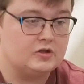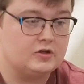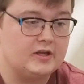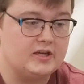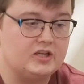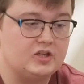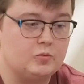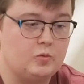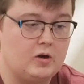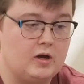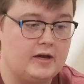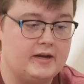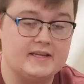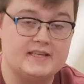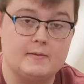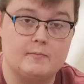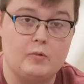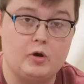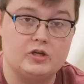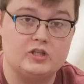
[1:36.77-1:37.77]
this one is
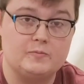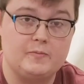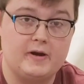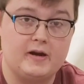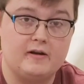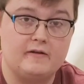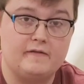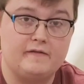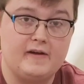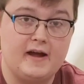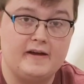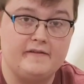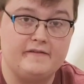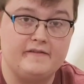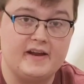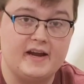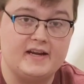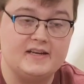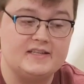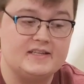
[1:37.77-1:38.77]
a Mossberg
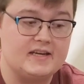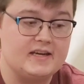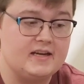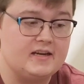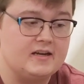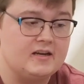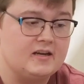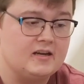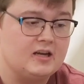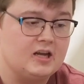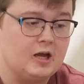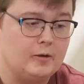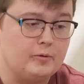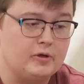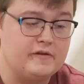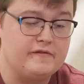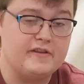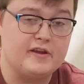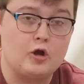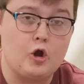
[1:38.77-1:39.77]
590. I
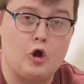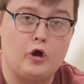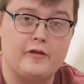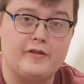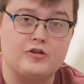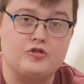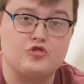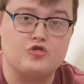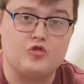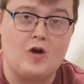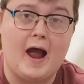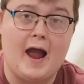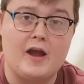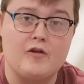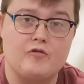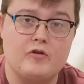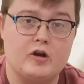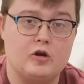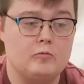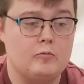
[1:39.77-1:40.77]
believe they call it the
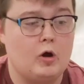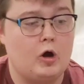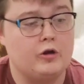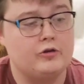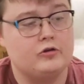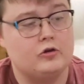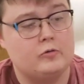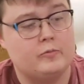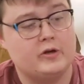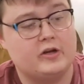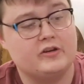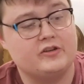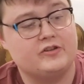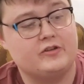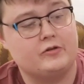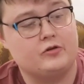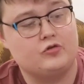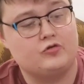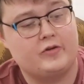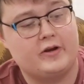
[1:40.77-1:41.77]
tri-rail model because
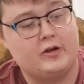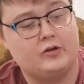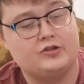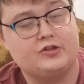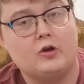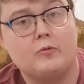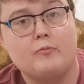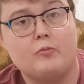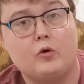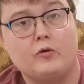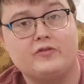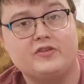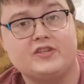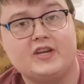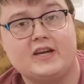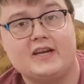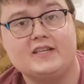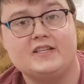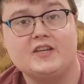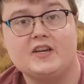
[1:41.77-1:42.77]
there's rails on both
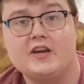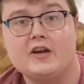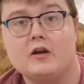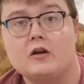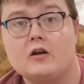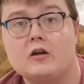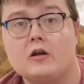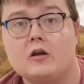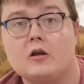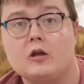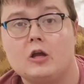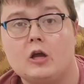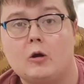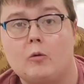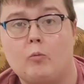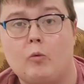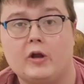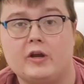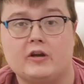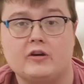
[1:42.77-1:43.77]
sides here
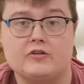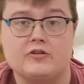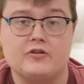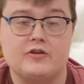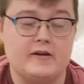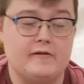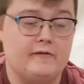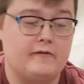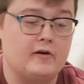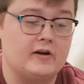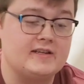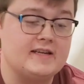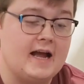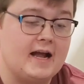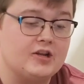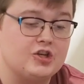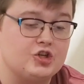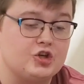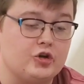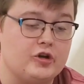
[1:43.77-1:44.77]
and one underneath for
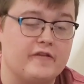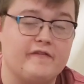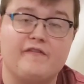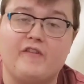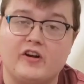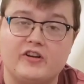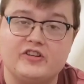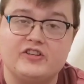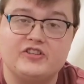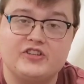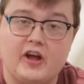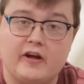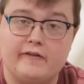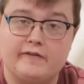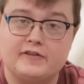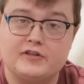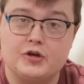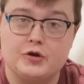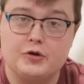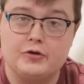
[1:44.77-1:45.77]
attaching like fun
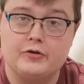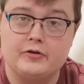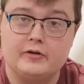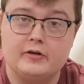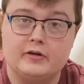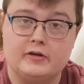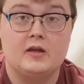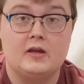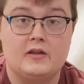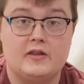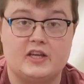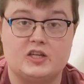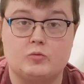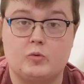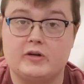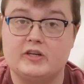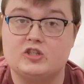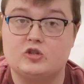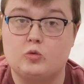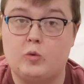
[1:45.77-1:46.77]
stuff to. This
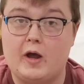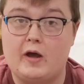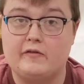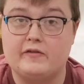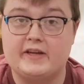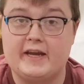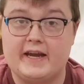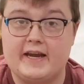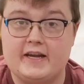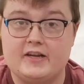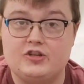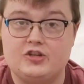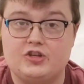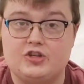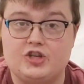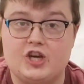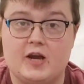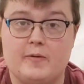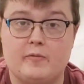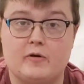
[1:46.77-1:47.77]
one is 12 gauge,
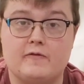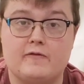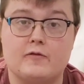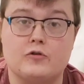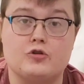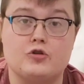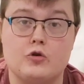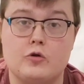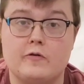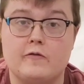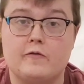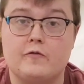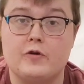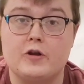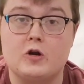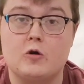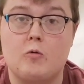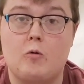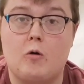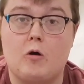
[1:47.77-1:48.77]
chambered for 2
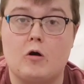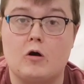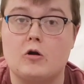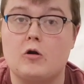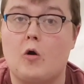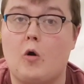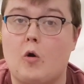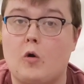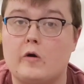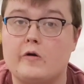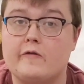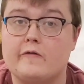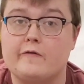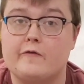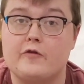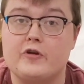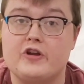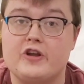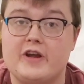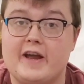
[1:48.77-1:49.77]
3/4 or
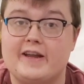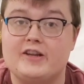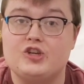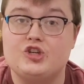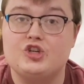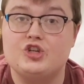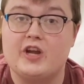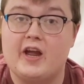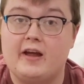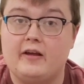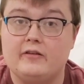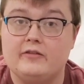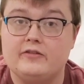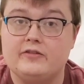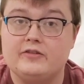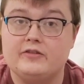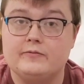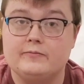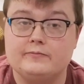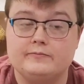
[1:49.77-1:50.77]
3-inch
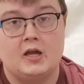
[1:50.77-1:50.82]
shells.